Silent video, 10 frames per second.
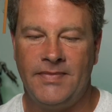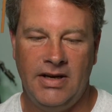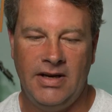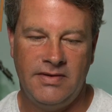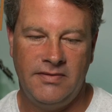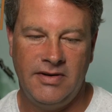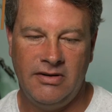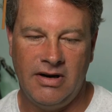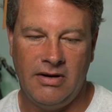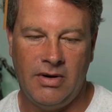I have to
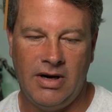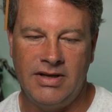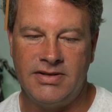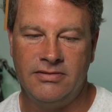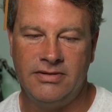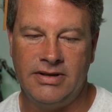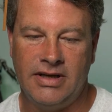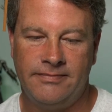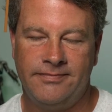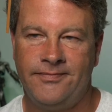figure out why it's doing that.
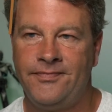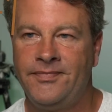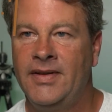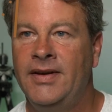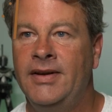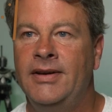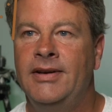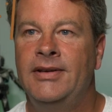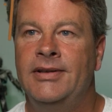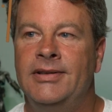
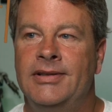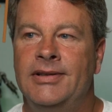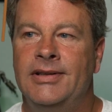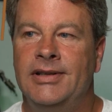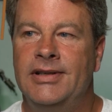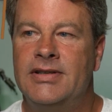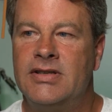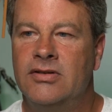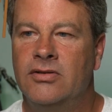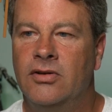It's
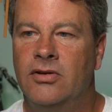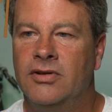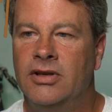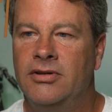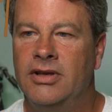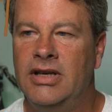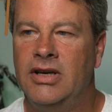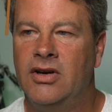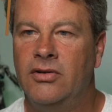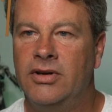still overloading the
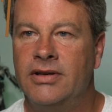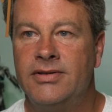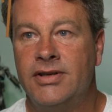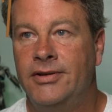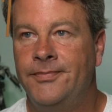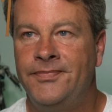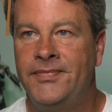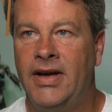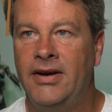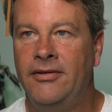encoding, so
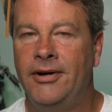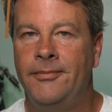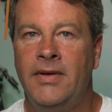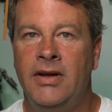I don't know.